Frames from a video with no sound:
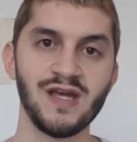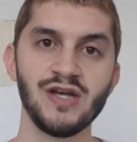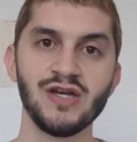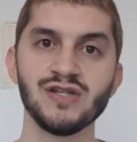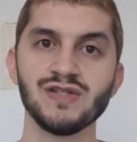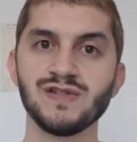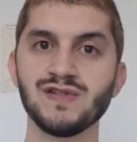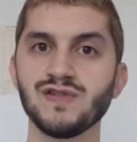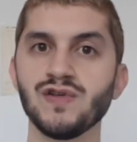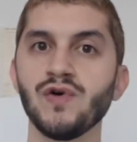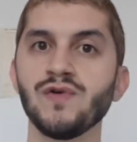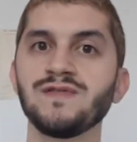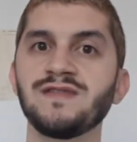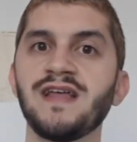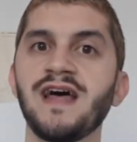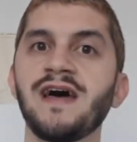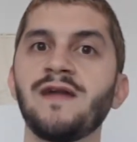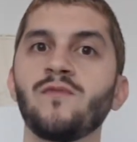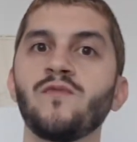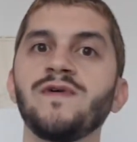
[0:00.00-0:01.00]
so
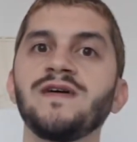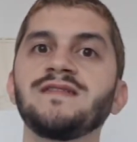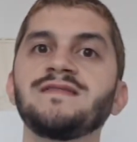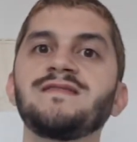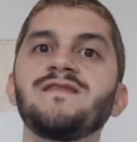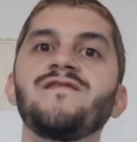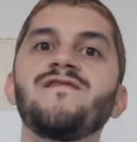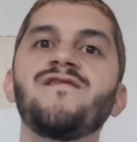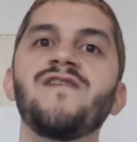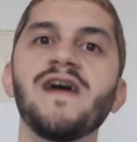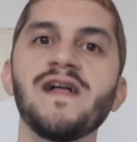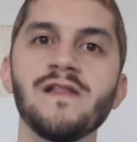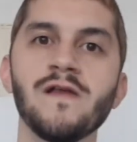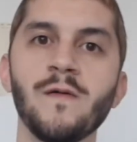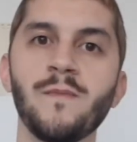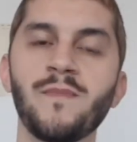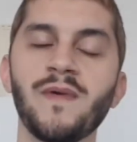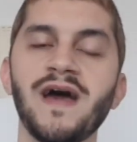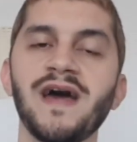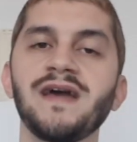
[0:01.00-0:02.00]
that we
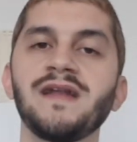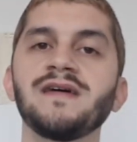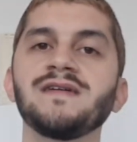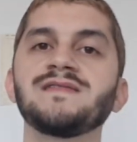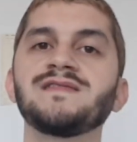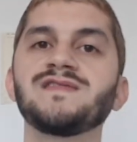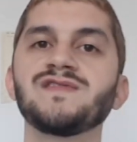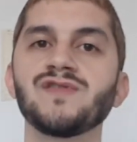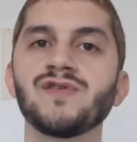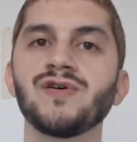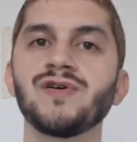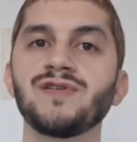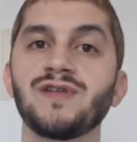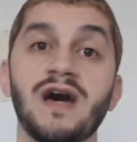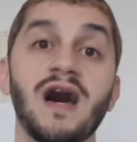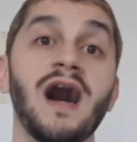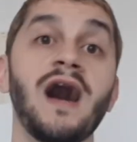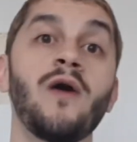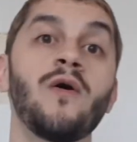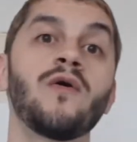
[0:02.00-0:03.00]
develop and assert
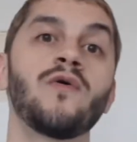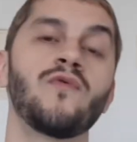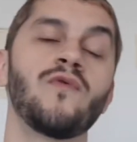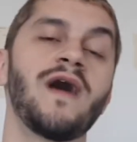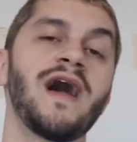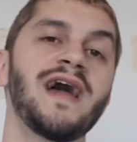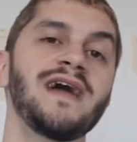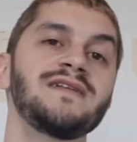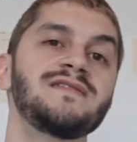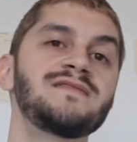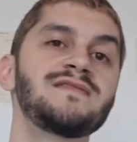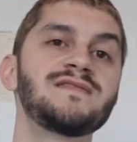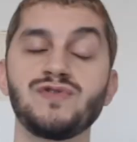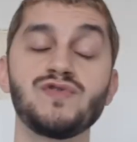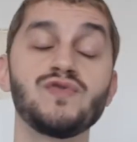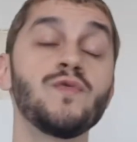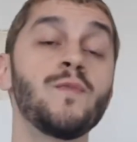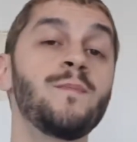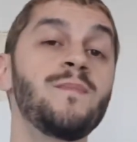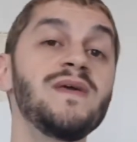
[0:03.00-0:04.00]
our rights
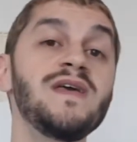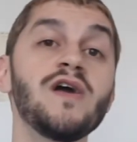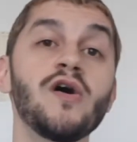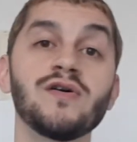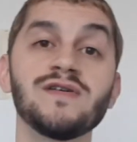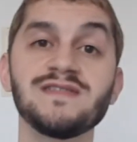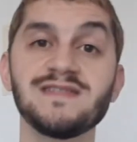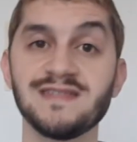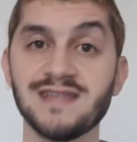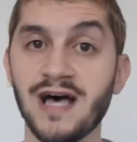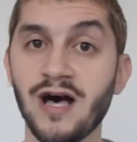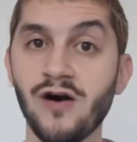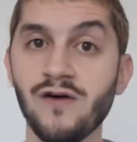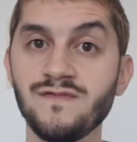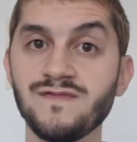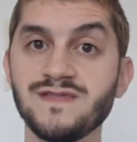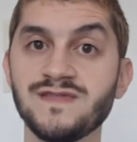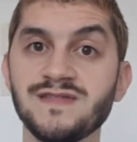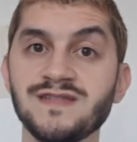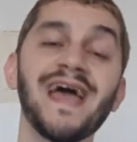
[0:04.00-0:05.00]
to be
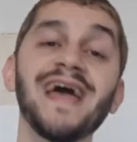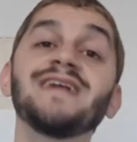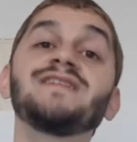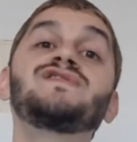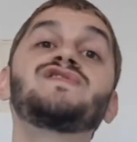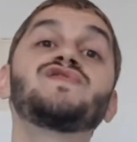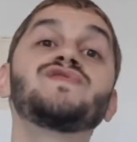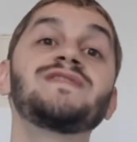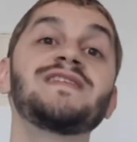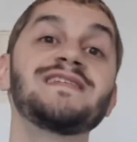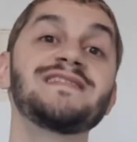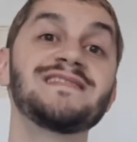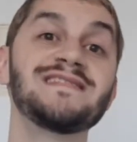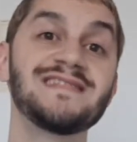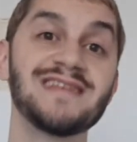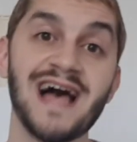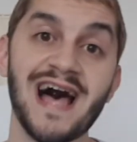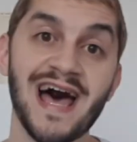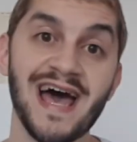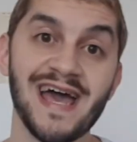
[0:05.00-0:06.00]
ourselves and to
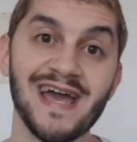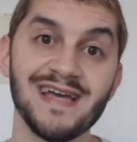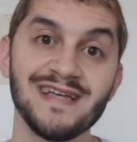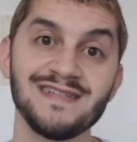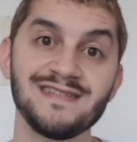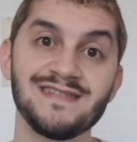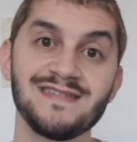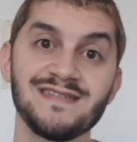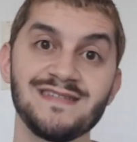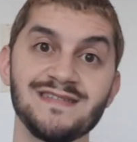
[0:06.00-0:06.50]
decide